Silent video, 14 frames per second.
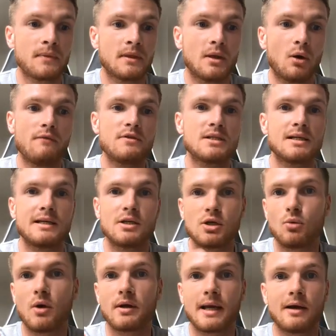Now obviously you
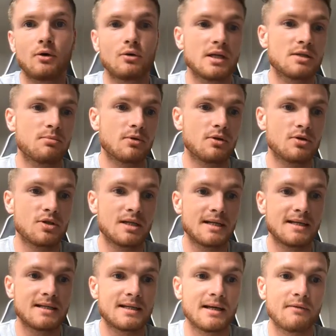won't get all this because you
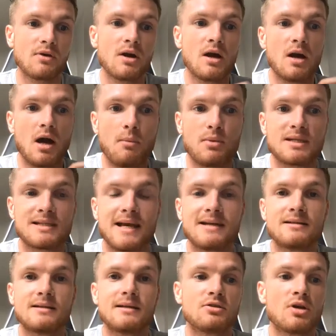need to give a
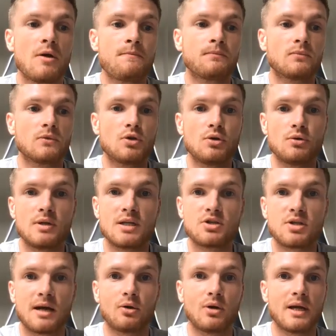percentage to this
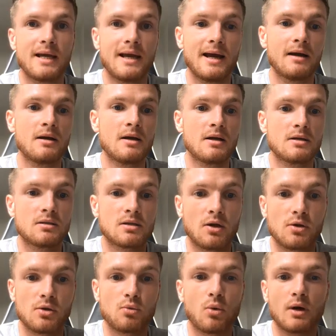channel here, so
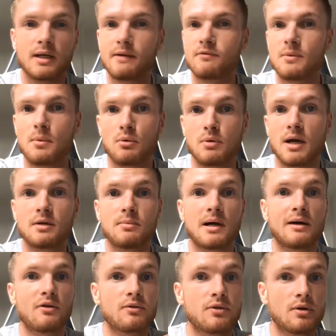you'd want to give them around
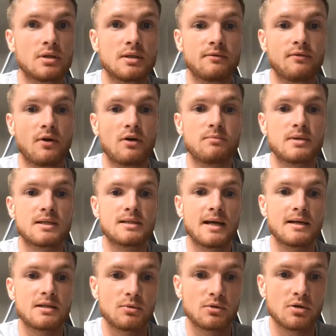about
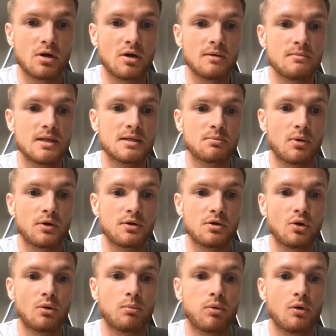35%. So we'll times this by
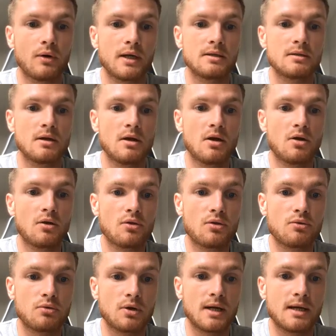
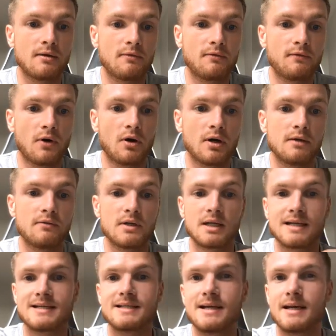0.35 and you
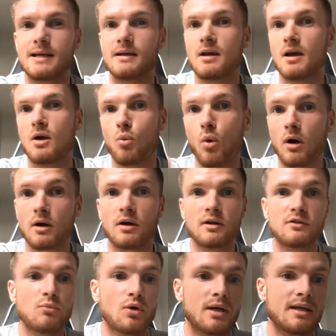can see what kind
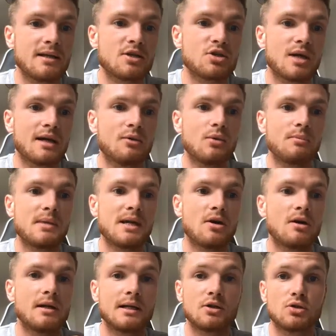of money this channel would be
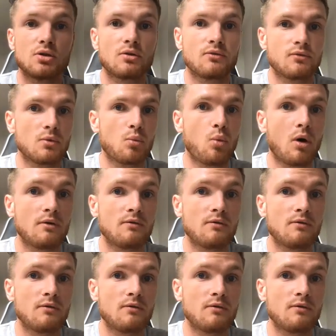earning just from one